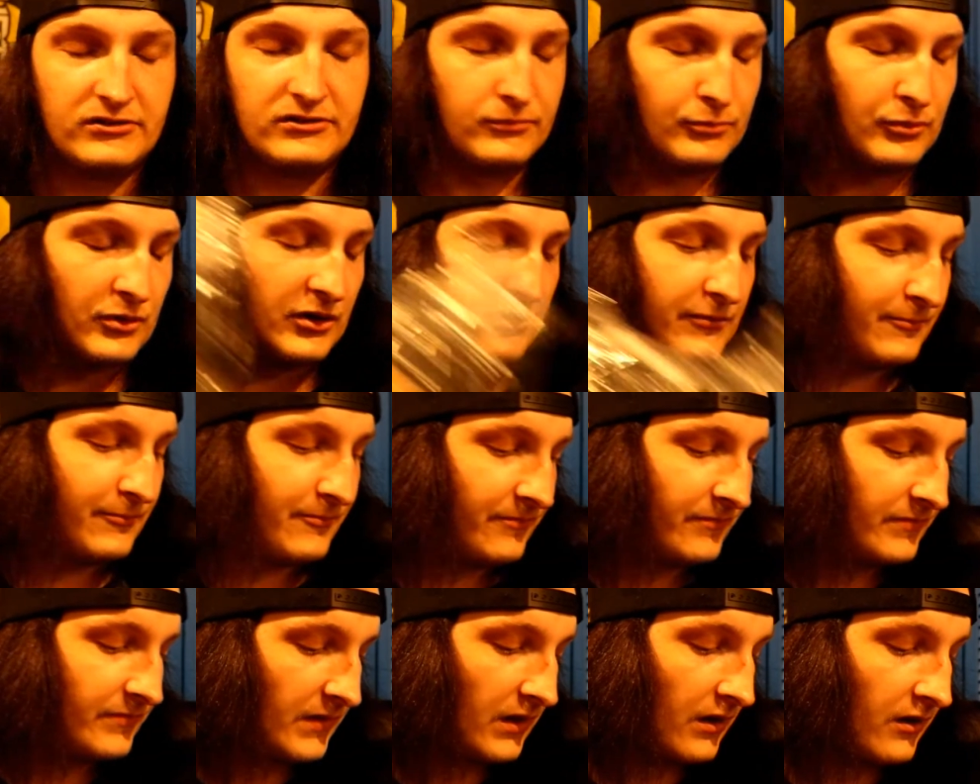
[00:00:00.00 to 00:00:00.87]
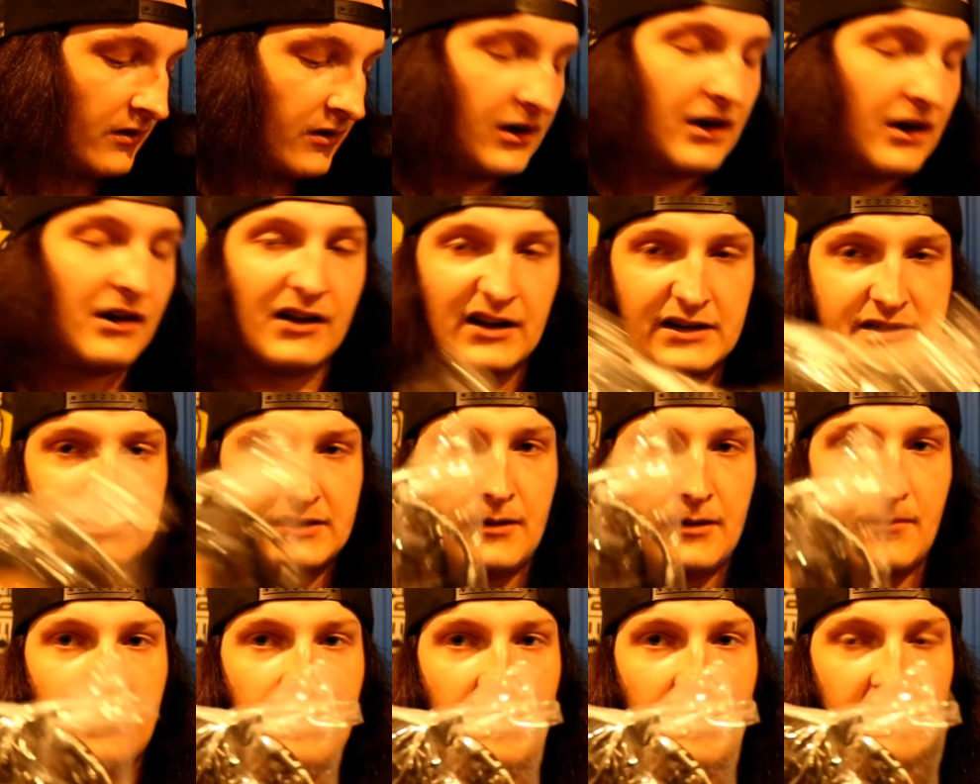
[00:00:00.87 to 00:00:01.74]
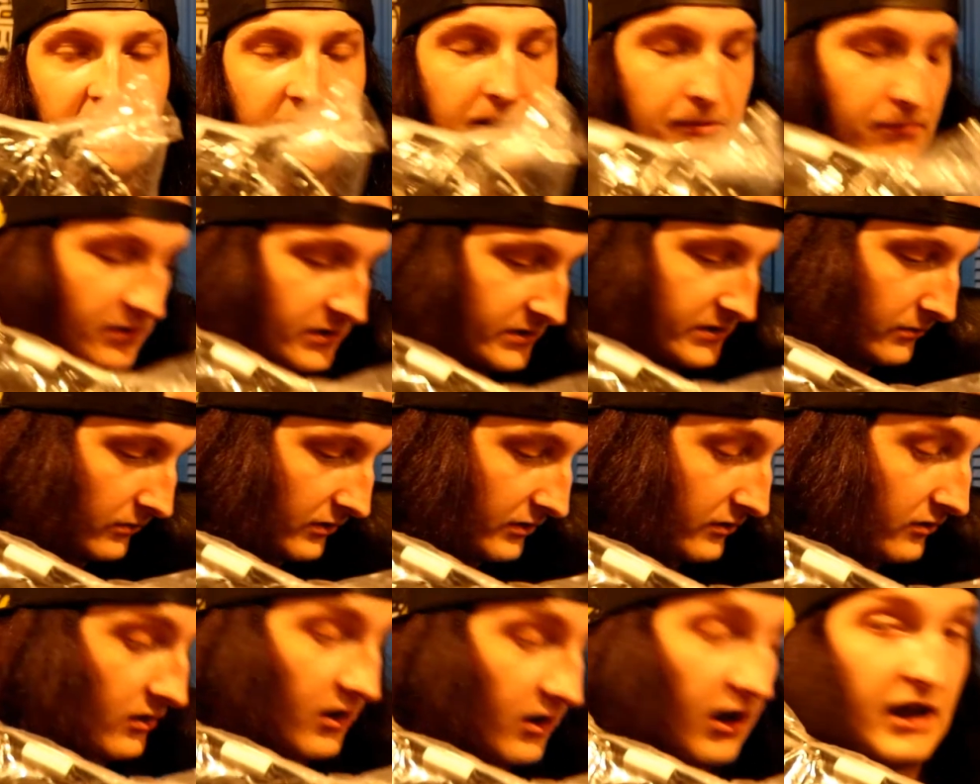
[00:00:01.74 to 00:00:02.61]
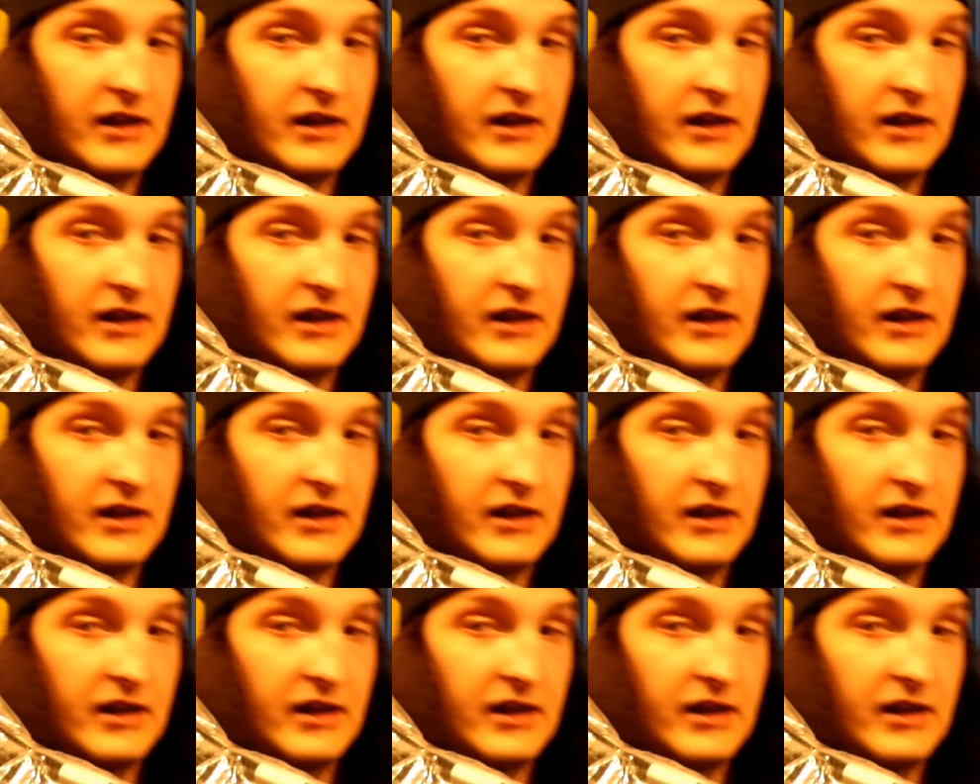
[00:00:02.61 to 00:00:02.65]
But like I said, I'll probably keep this one.